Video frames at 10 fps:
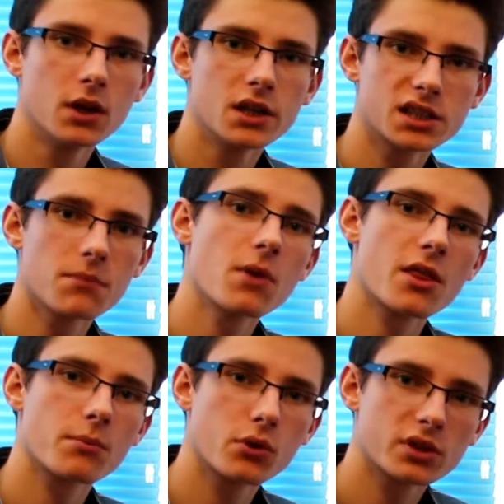Some
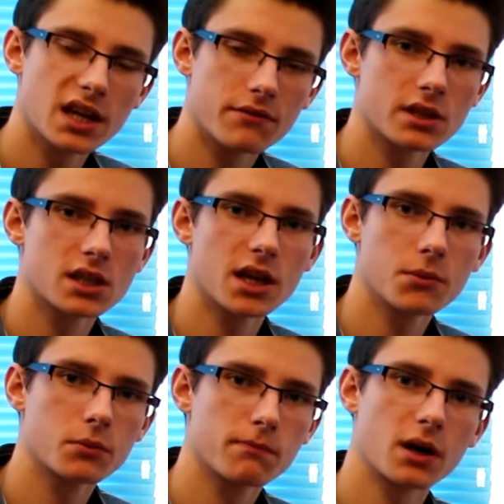motherboards have this
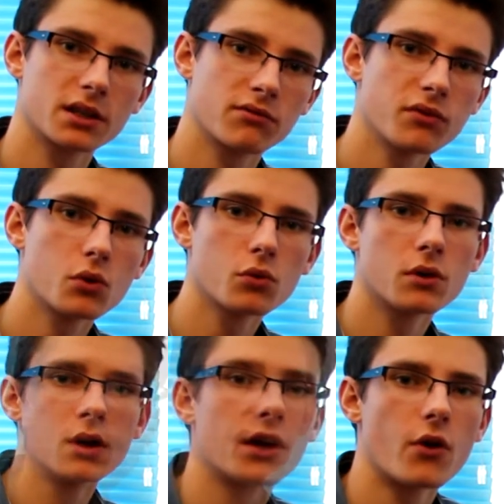enabled by default.
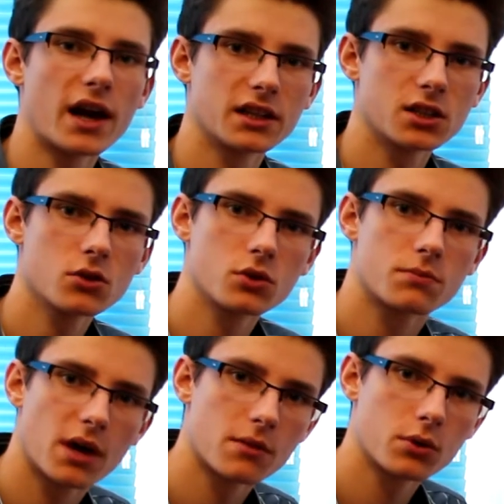I know ASUS
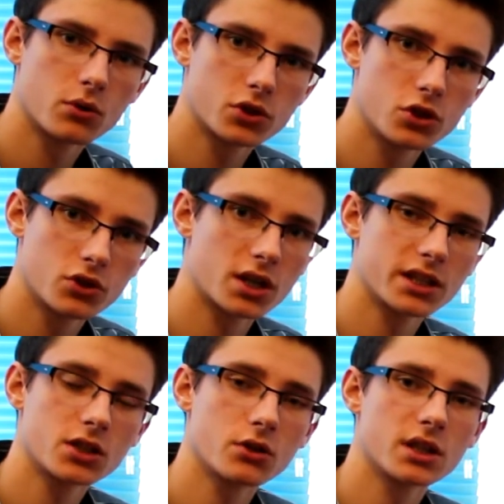motherboards usually
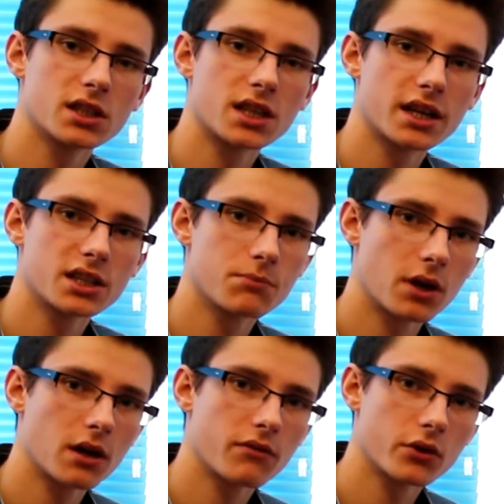do these days,
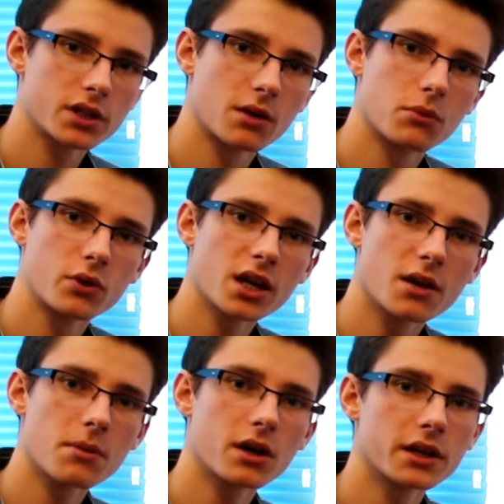but for example
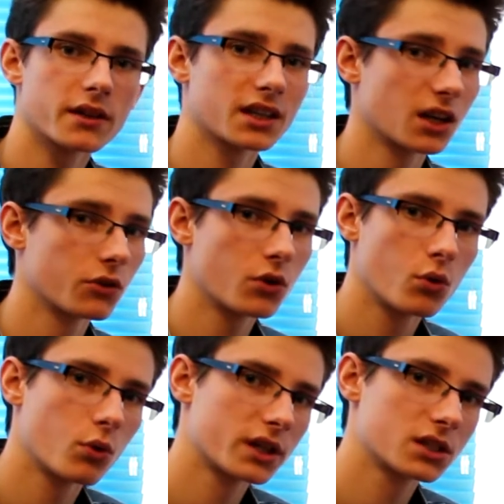Gigabyte, they don't
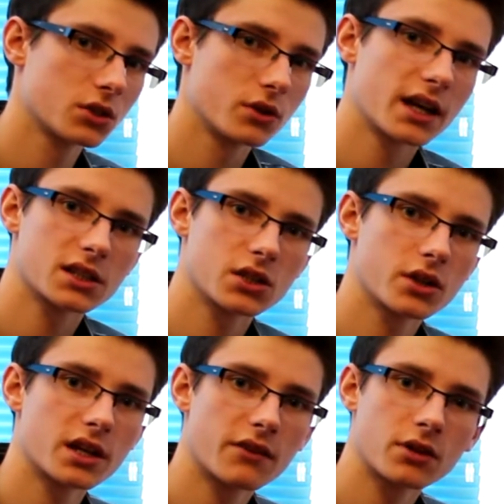always do that. So you're
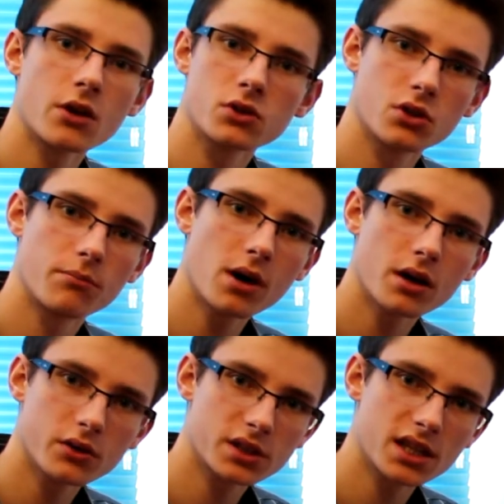going to have to go into your
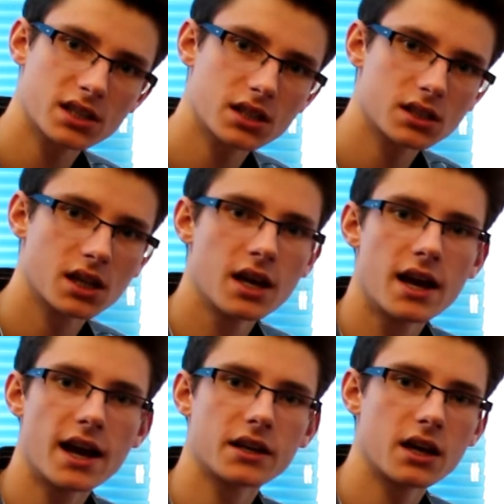BIOS settings
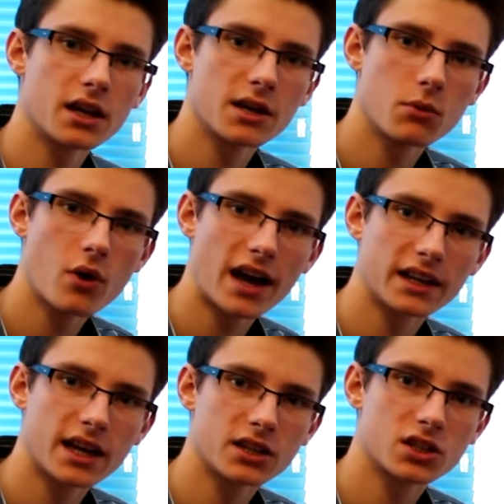and enable
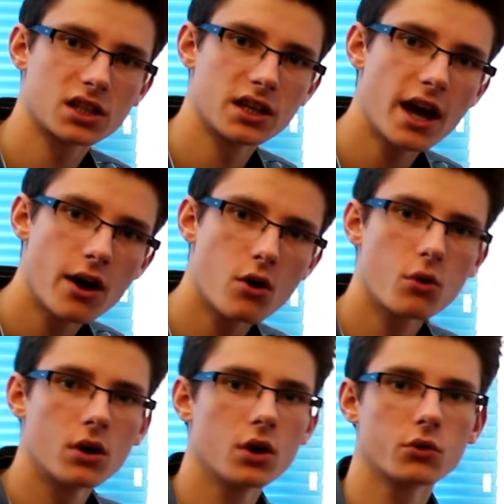A H C I
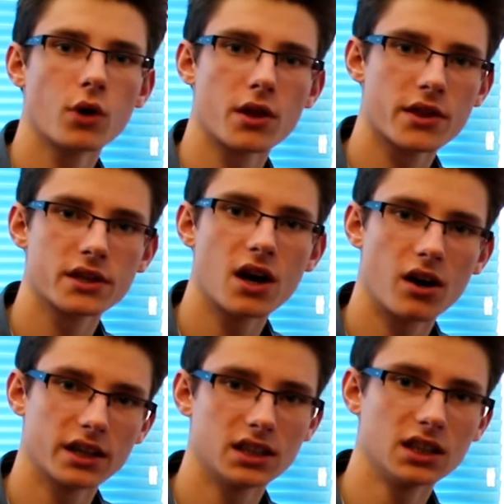rather than
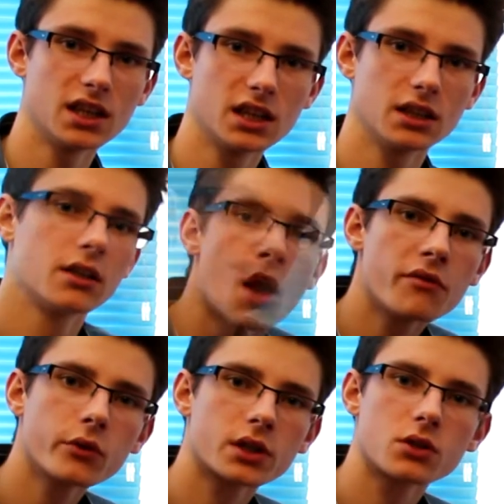I D E. If
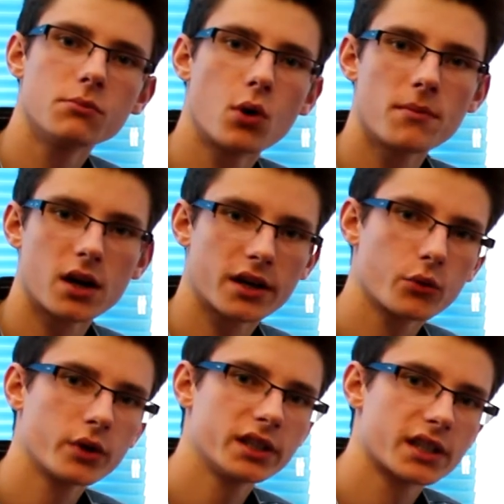you want to do more market
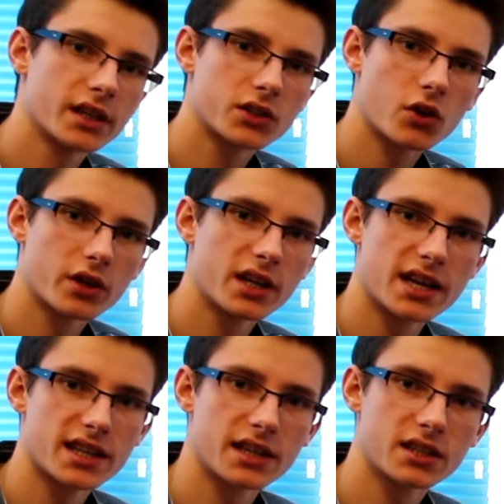research on an
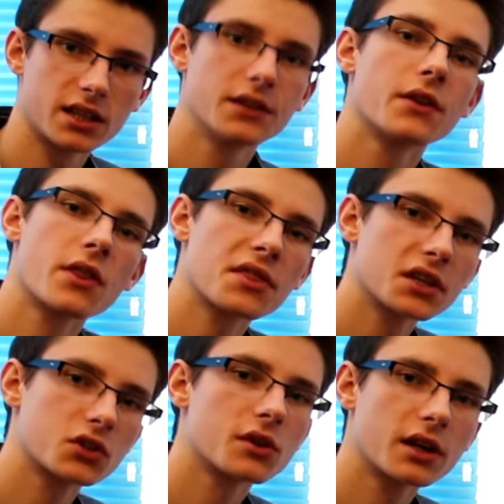S S D, then the
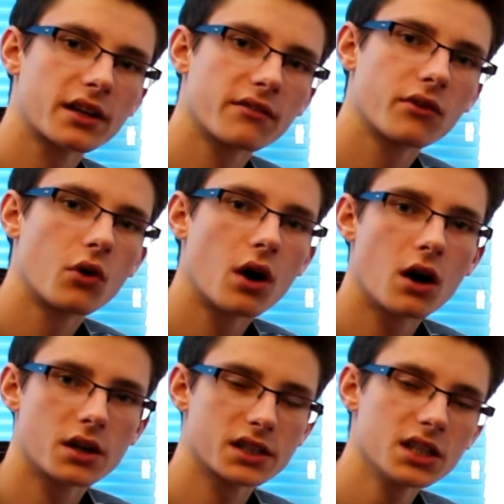things you're looking for
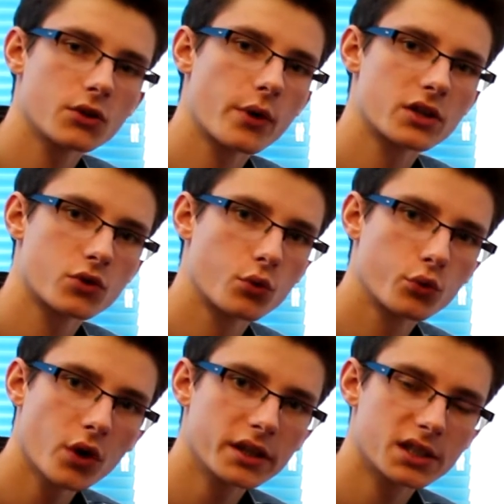are sequential
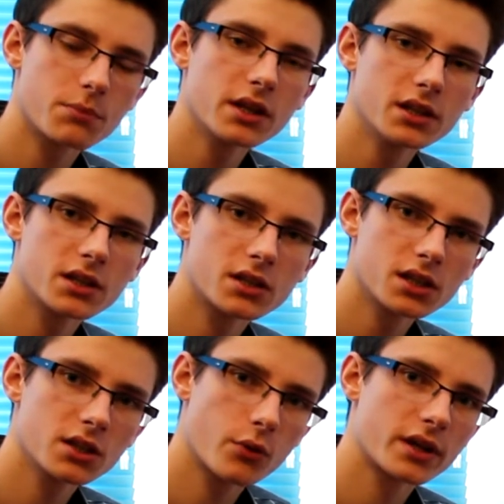write speeds,
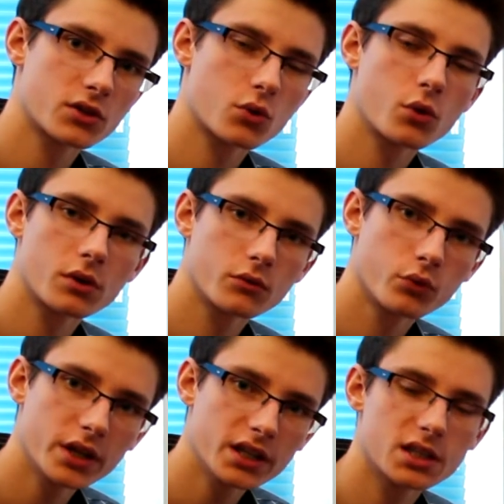sequential
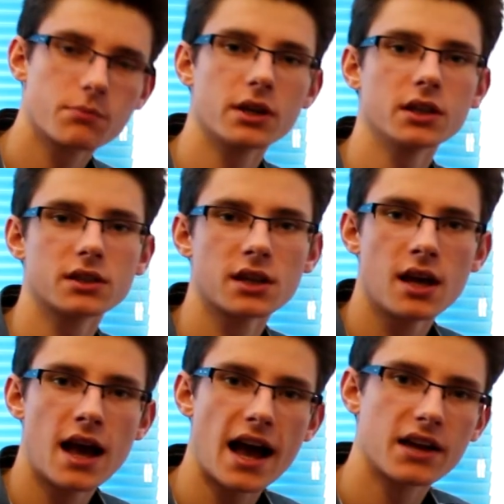read speeds,
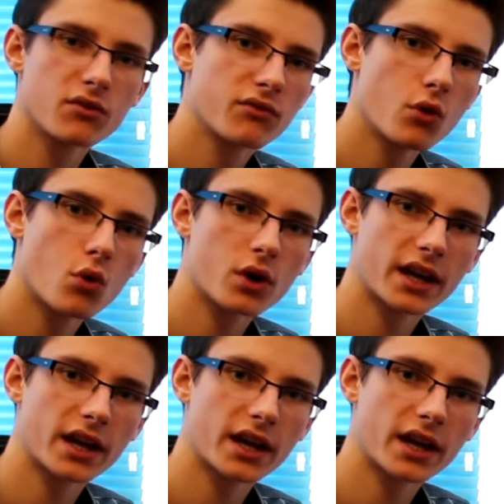and four